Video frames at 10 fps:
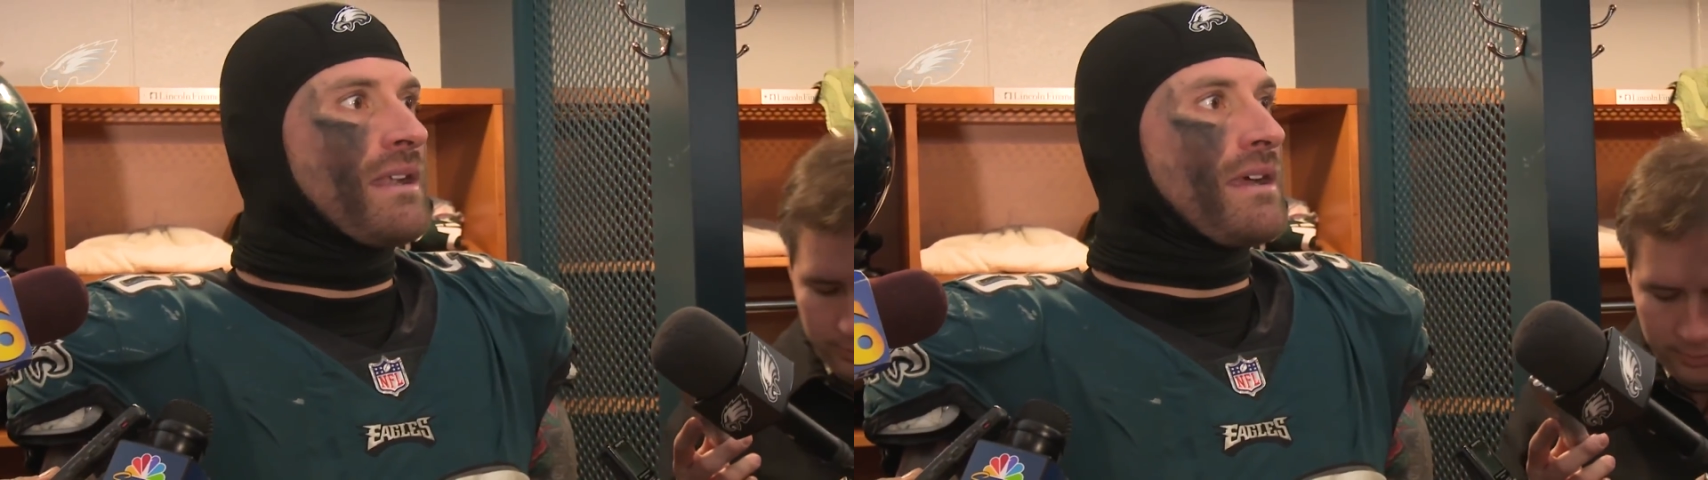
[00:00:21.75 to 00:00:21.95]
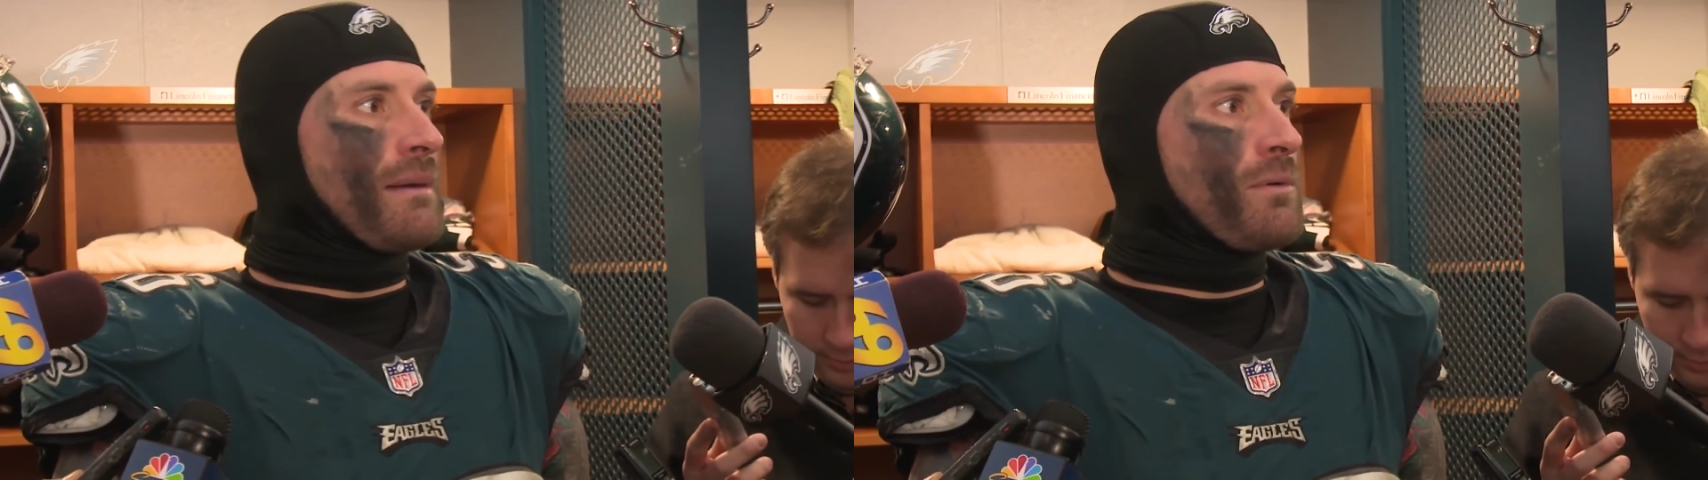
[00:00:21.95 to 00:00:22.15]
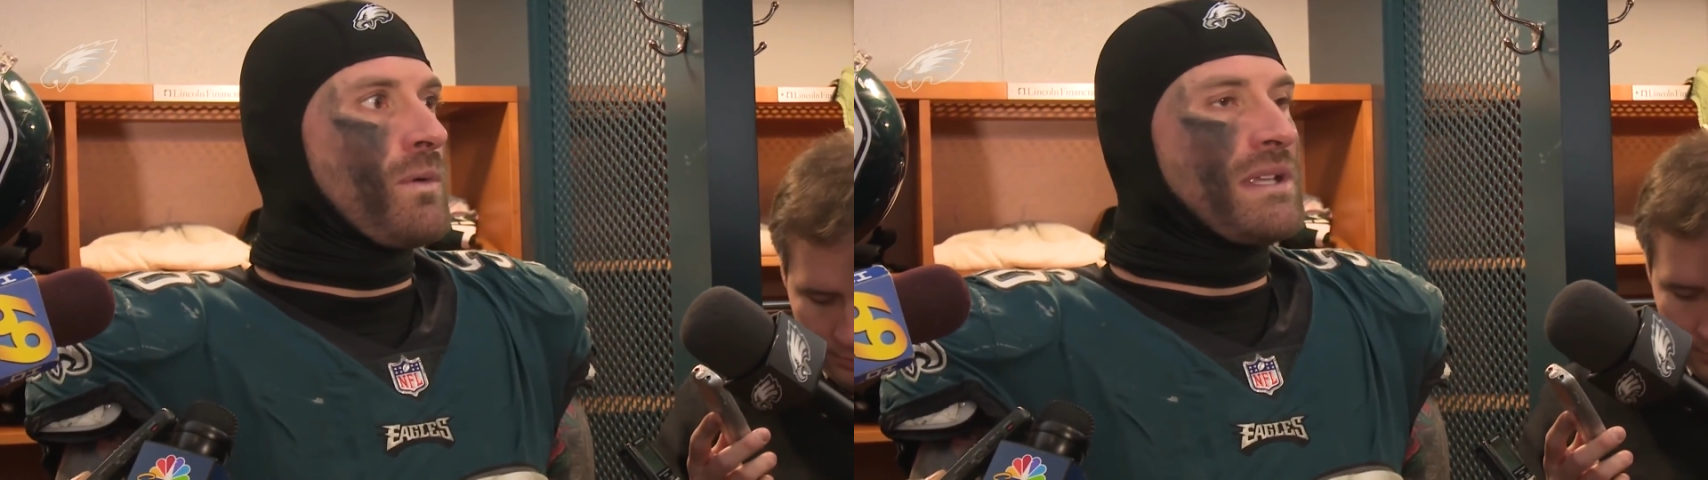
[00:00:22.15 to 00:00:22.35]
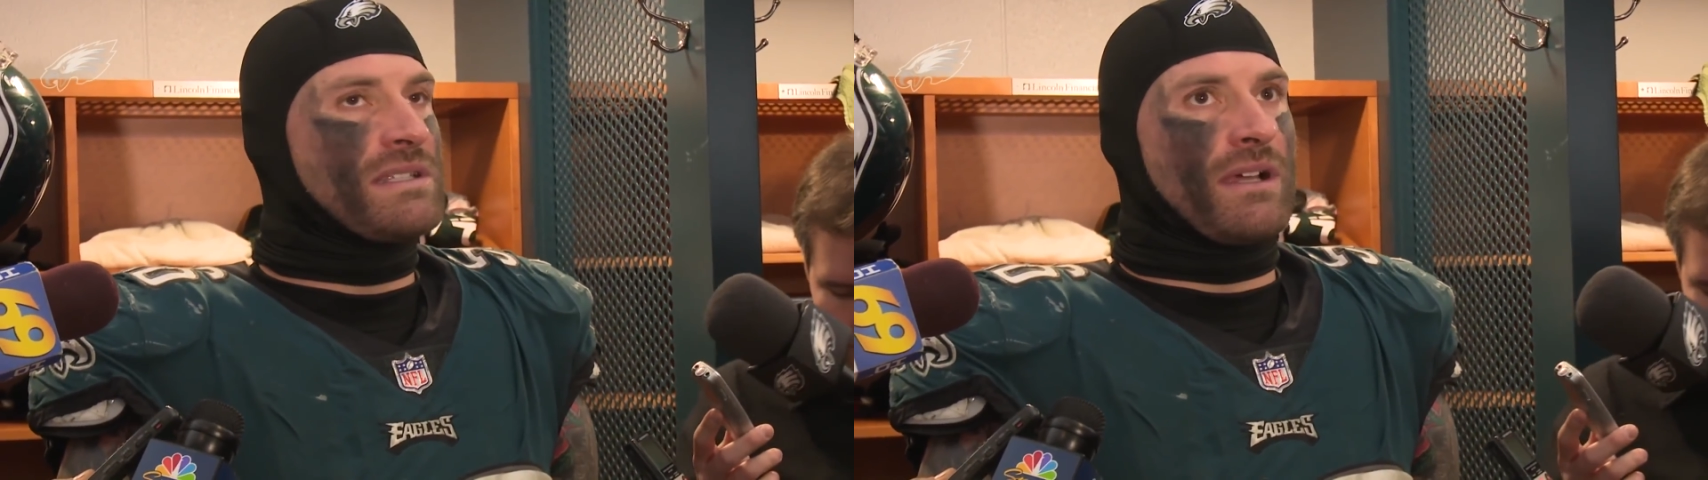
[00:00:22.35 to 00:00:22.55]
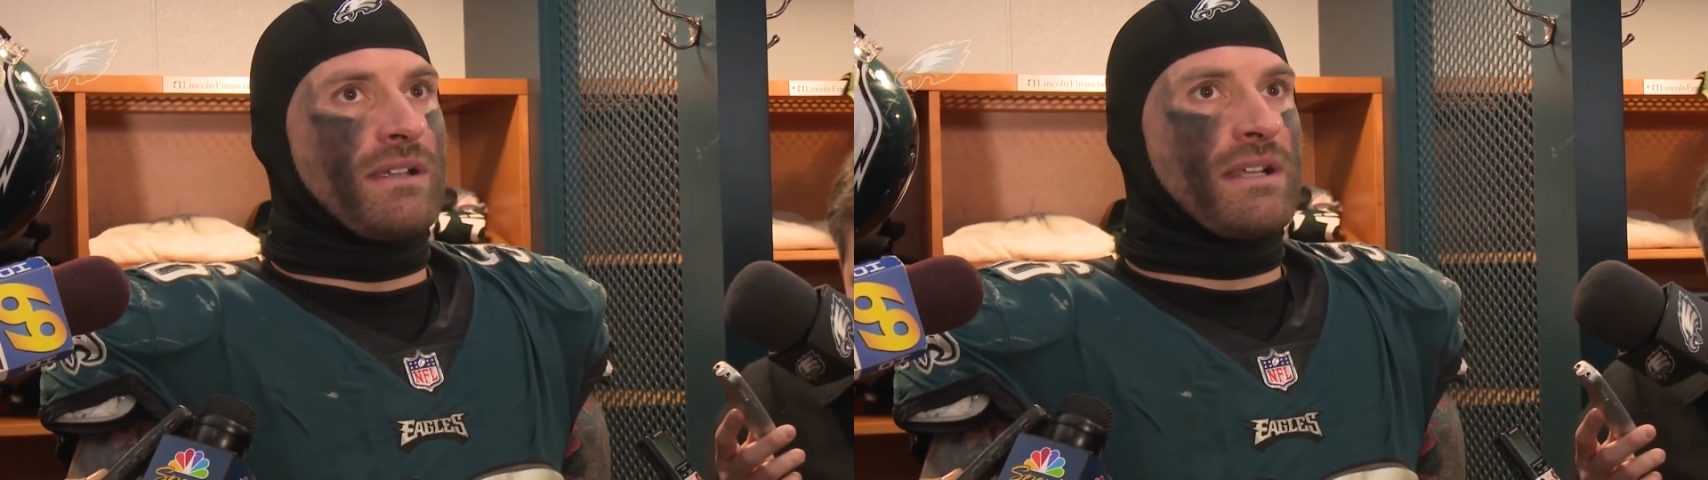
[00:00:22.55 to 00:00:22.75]
in a couple
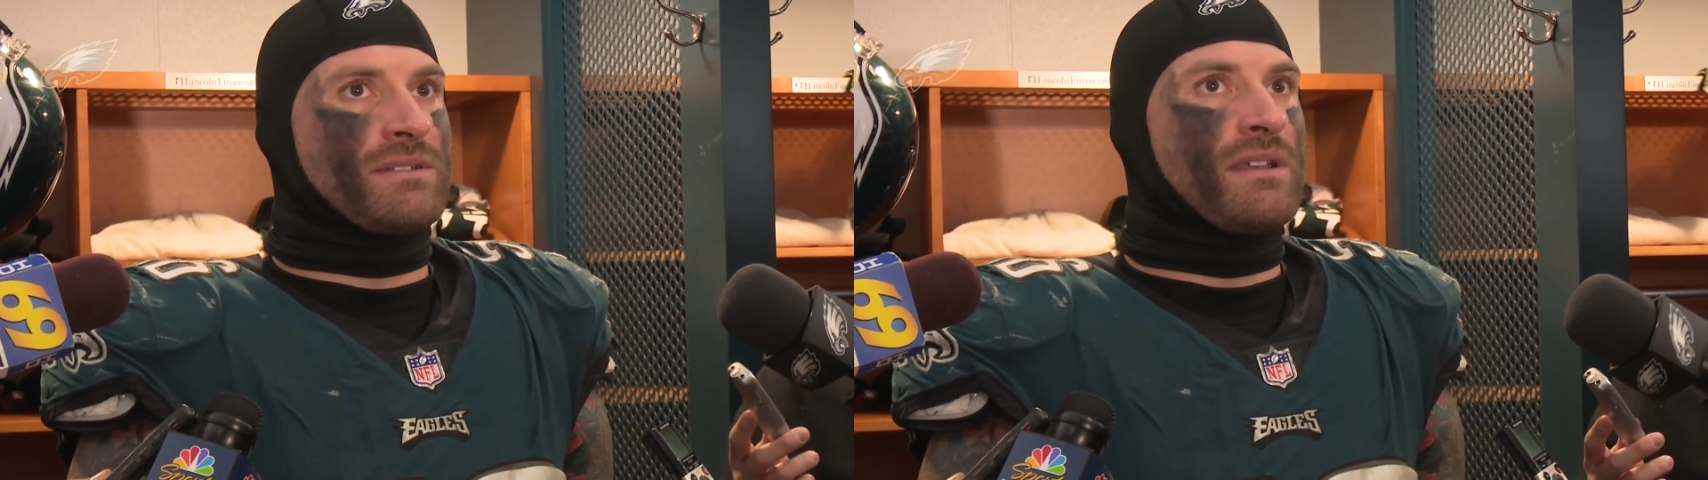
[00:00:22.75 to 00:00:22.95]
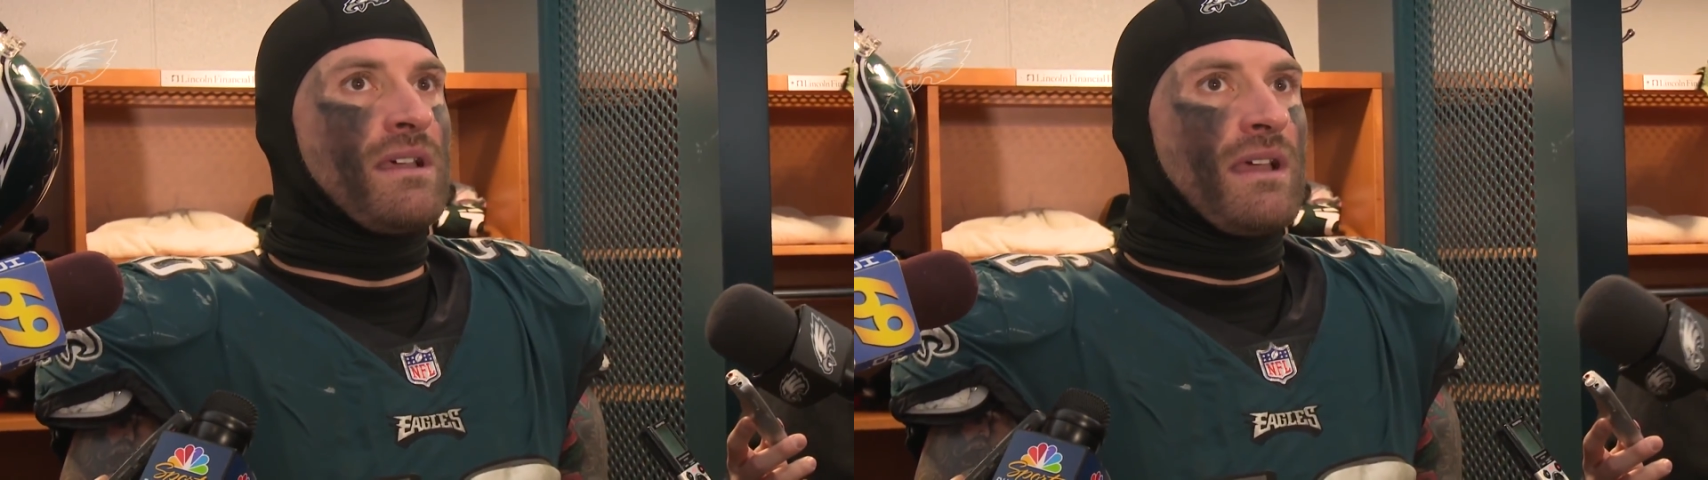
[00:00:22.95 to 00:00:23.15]
weeks here, and that's